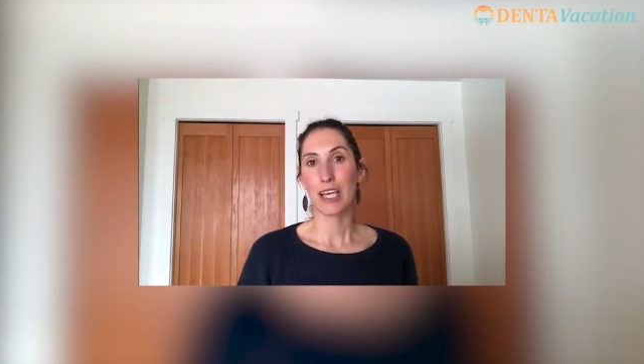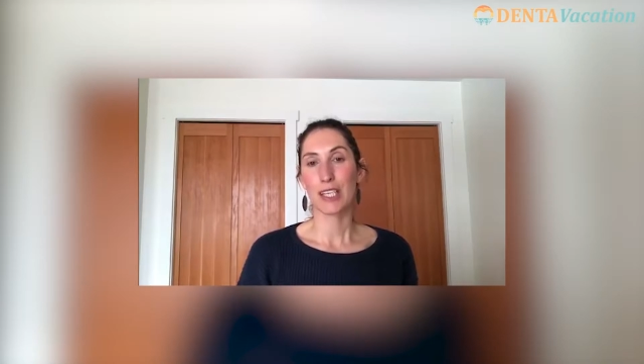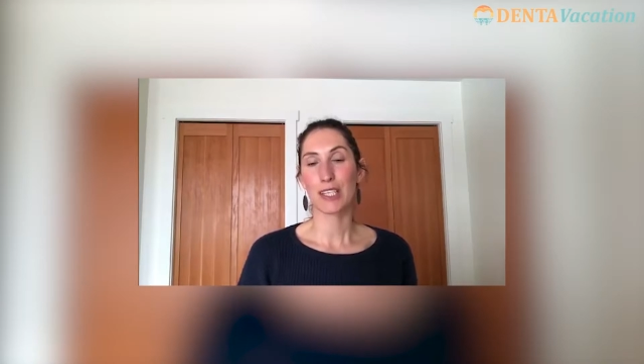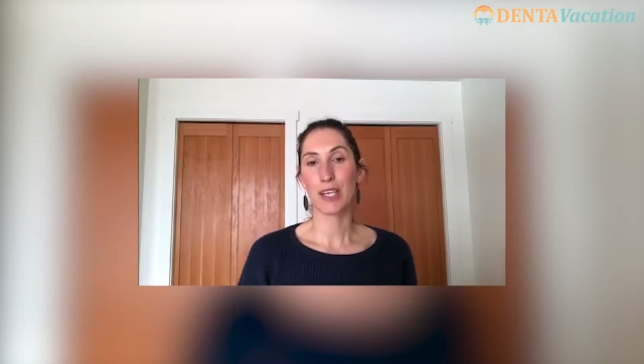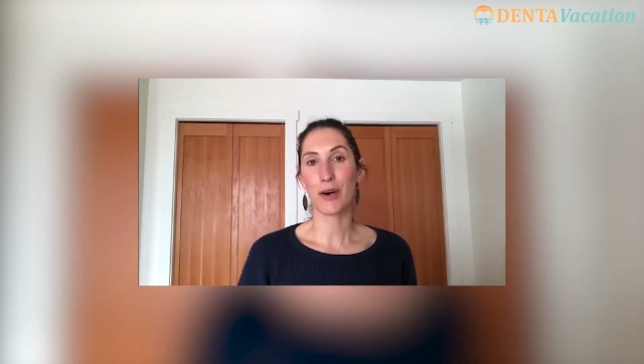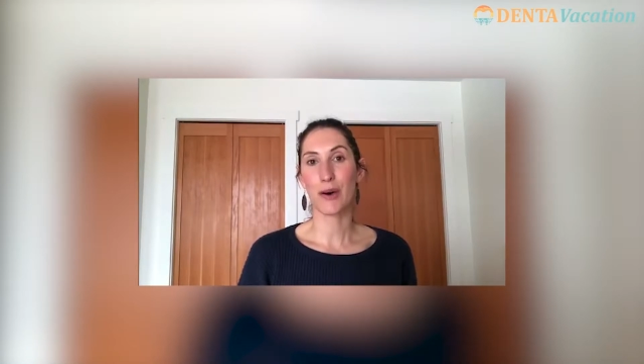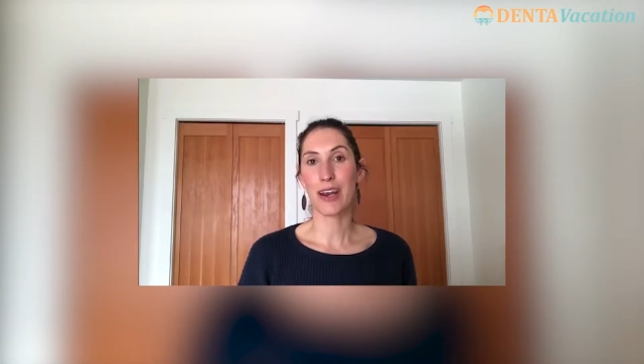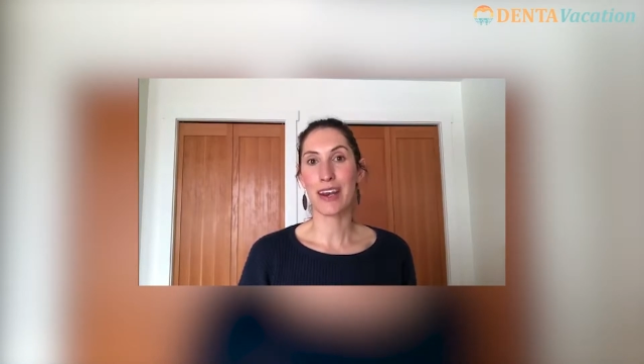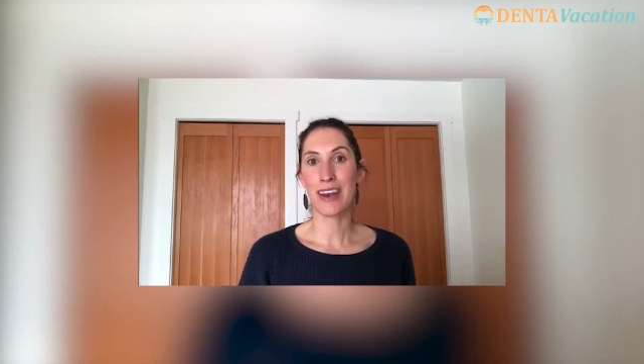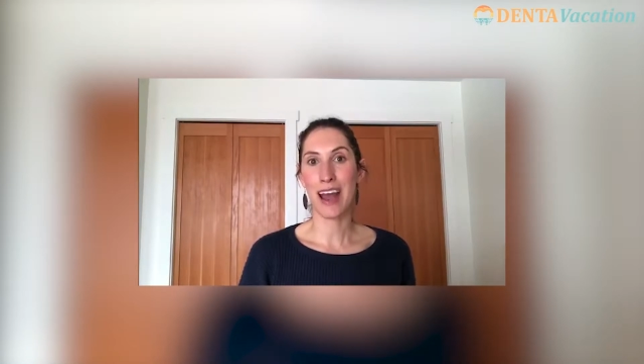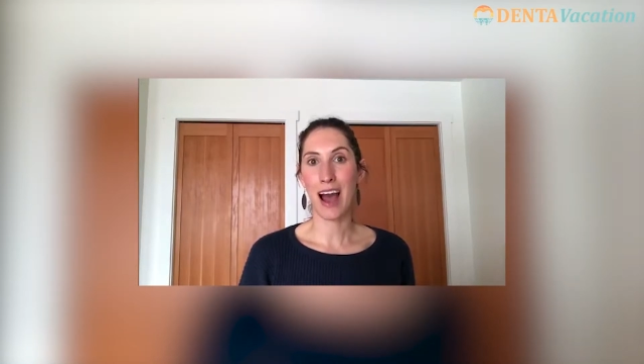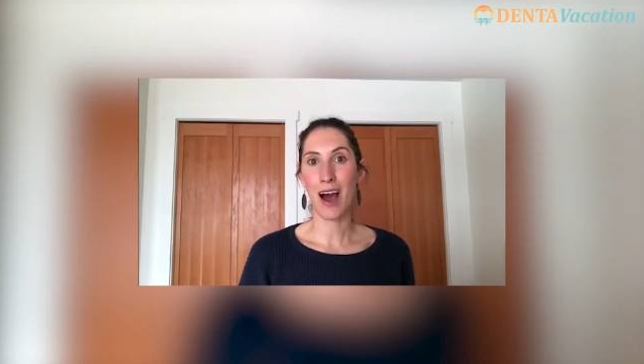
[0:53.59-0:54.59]
So
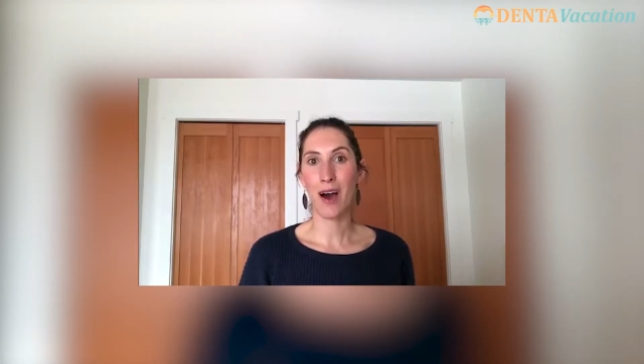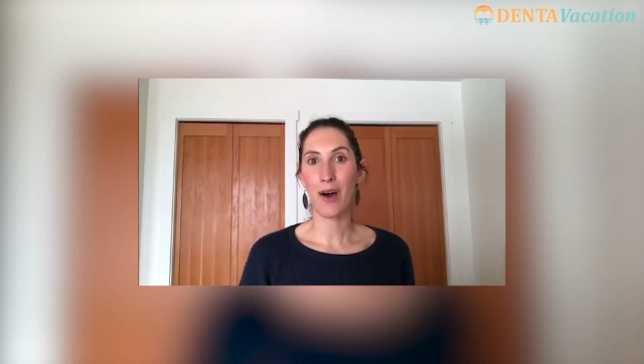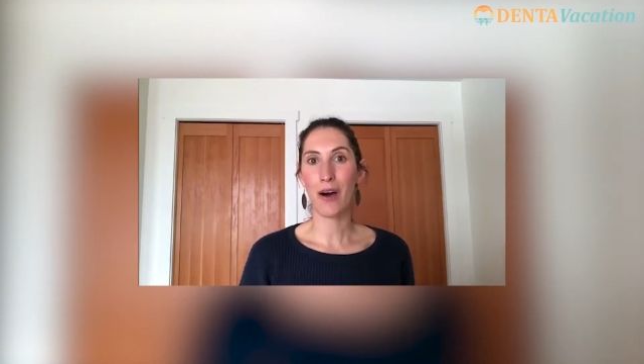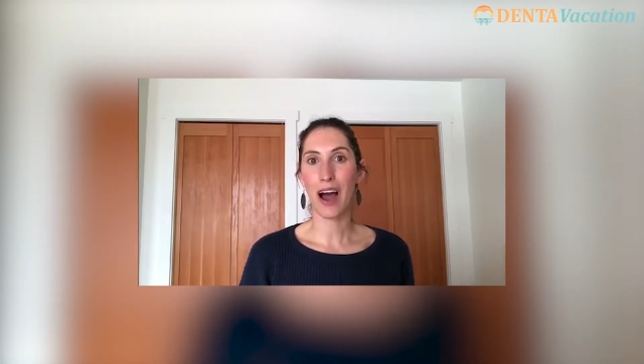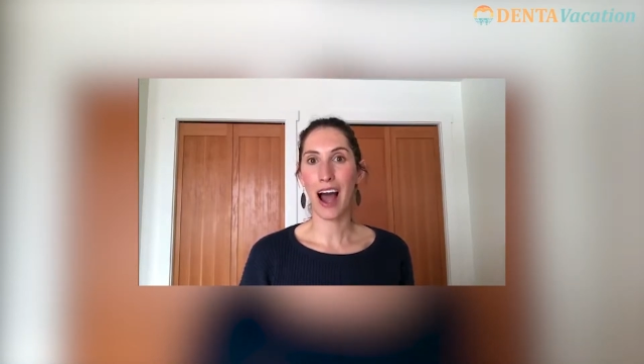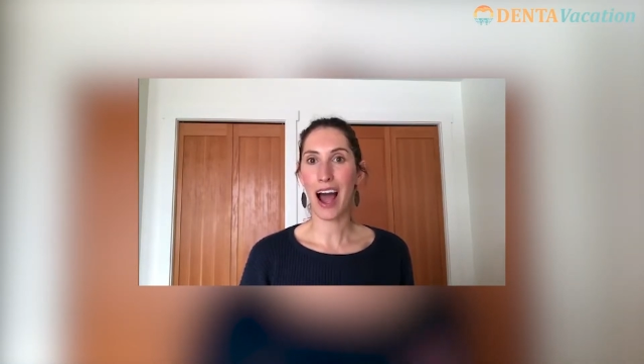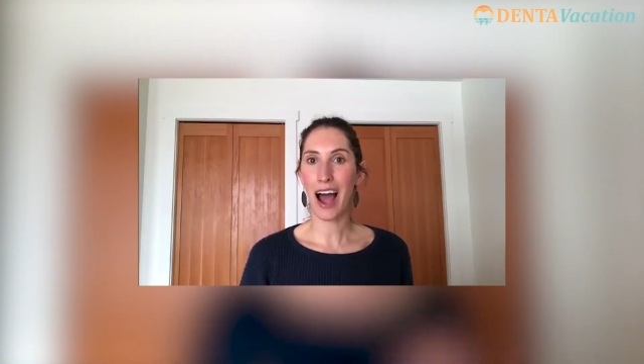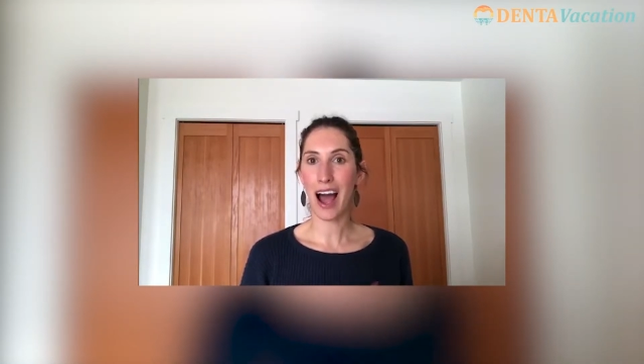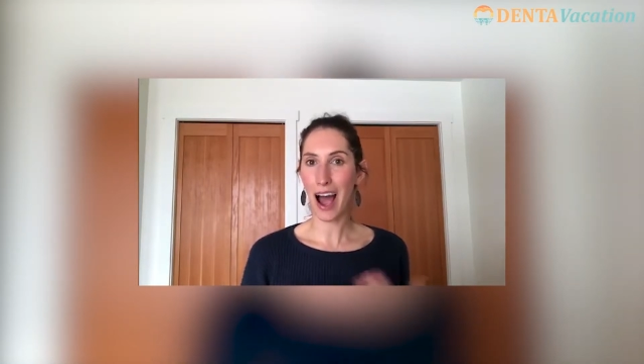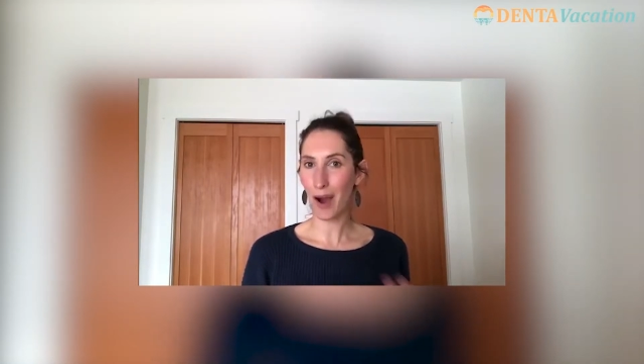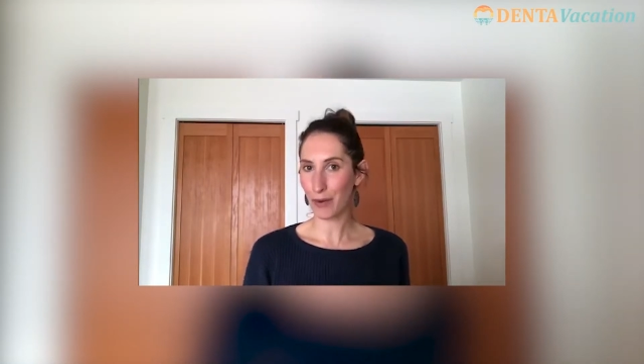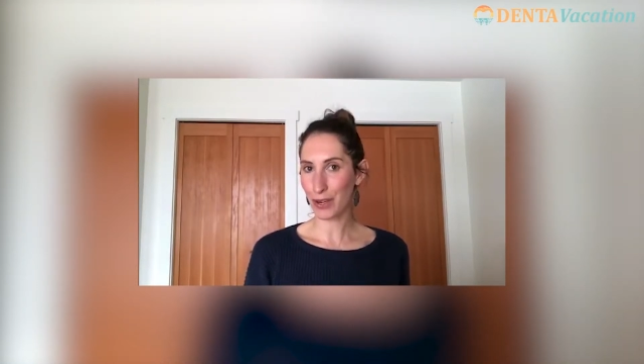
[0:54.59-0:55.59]
now,
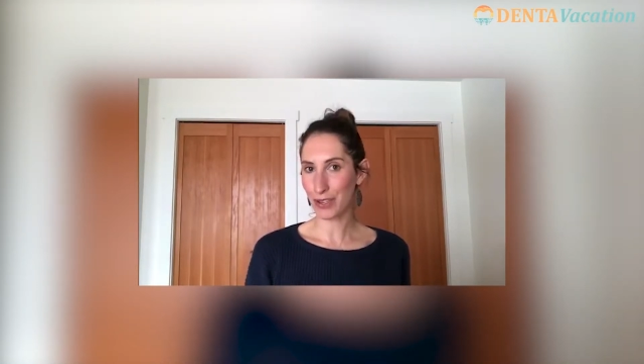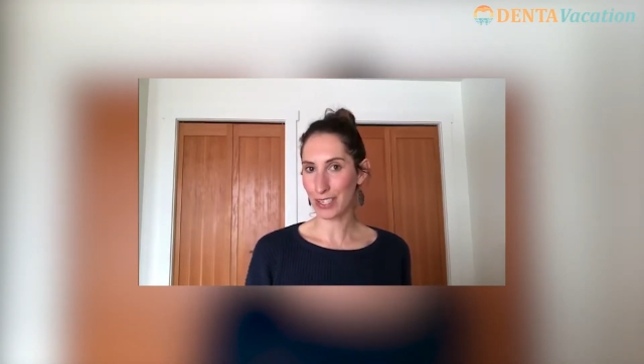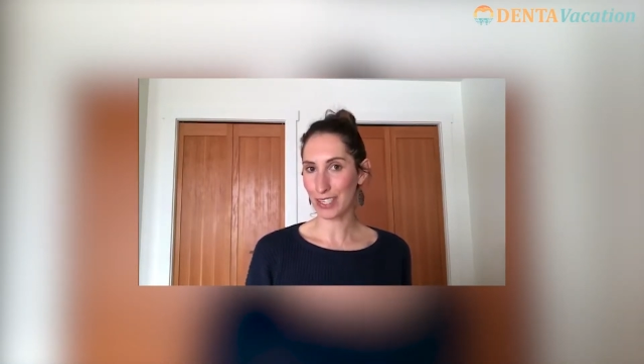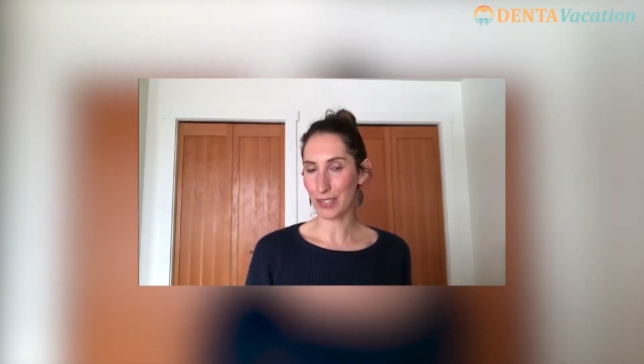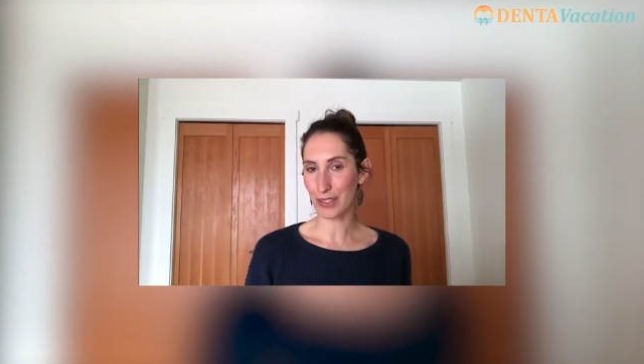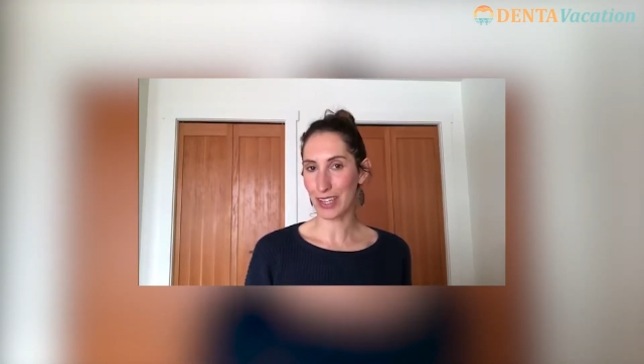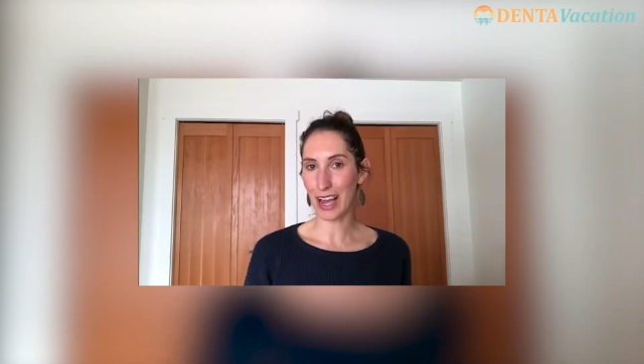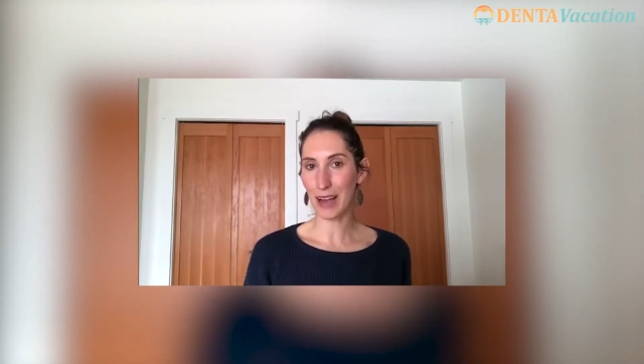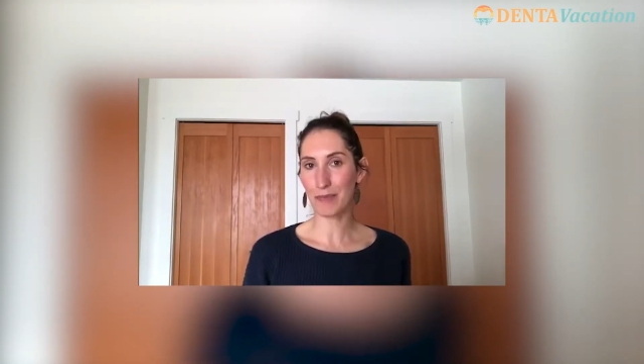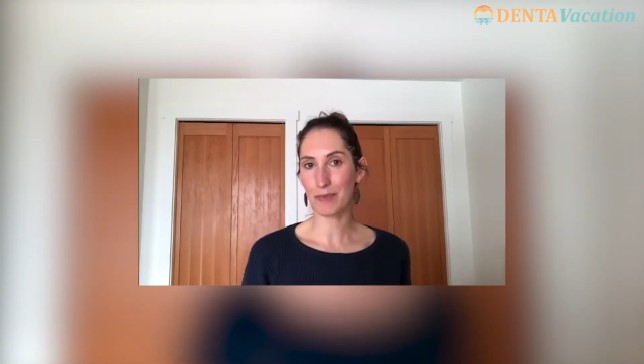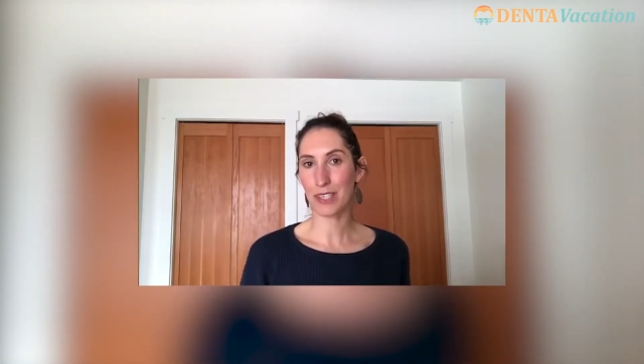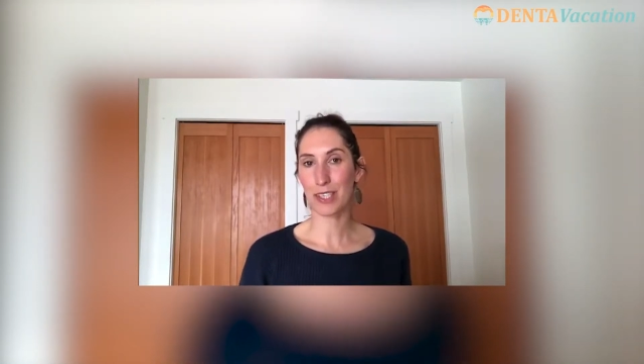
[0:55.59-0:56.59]
how are you going to do that?